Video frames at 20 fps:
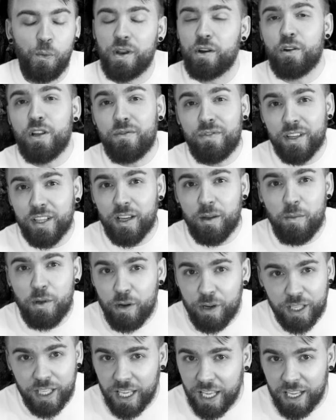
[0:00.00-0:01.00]
don't even
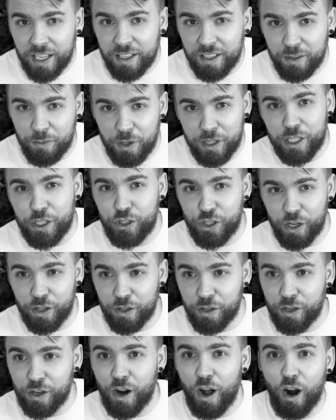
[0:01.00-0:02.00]
communicate with each
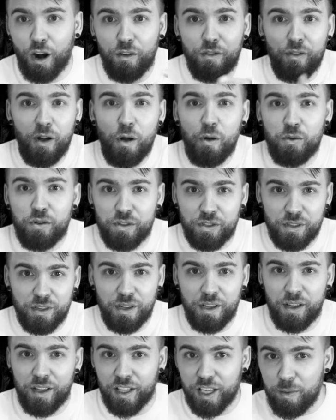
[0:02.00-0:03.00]
other. Our phones
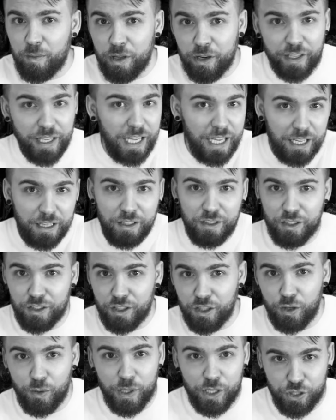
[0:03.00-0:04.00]
communicate
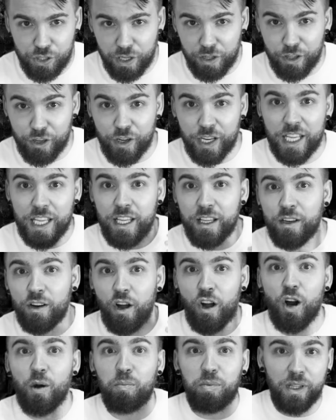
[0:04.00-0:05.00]
to each other in
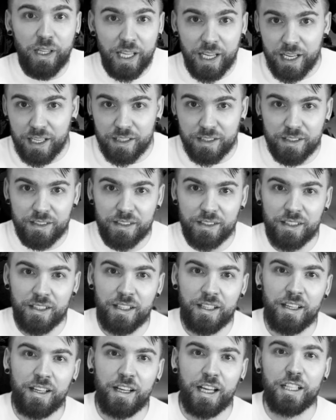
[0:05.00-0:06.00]
our place.
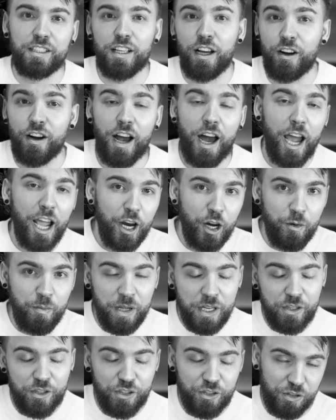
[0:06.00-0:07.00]
It's our Iron
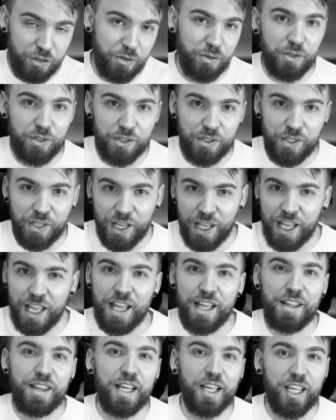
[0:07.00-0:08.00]
Man suits
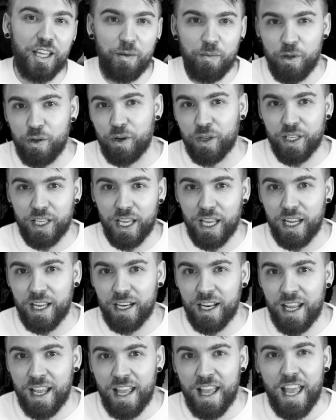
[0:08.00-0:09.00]
that communicate,
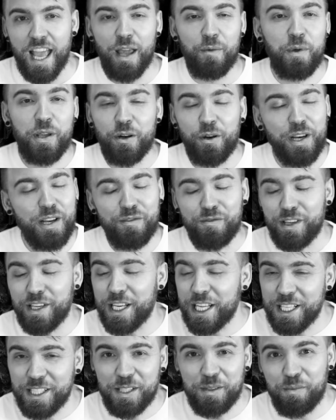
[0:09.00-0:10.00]
and we don't even
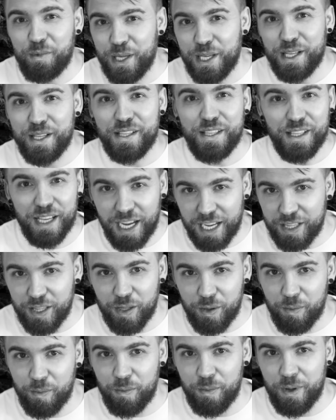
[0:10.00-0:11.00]
need to be inside
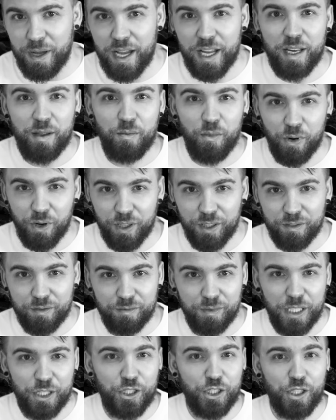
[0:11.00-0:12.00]
them anymore.
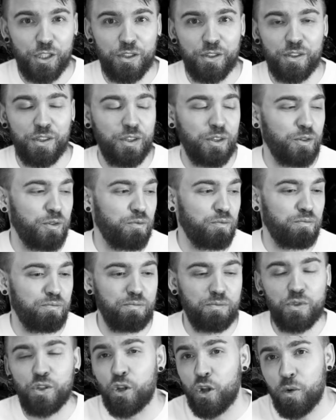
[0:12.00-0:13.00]
It's just
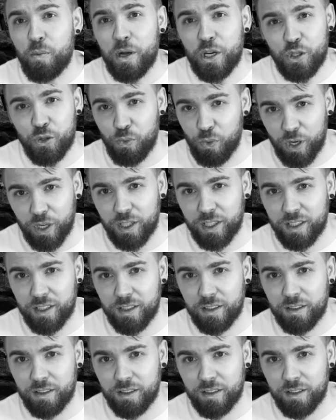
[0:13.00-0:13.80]
too much work.